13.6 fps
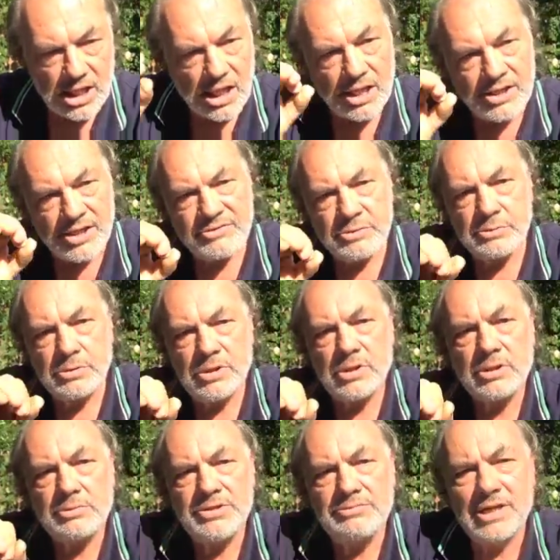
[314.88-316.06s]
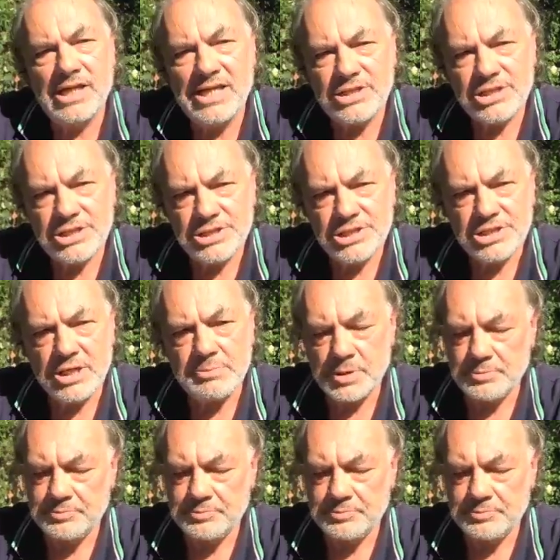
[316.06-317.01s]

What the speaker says: And as we work with relationship,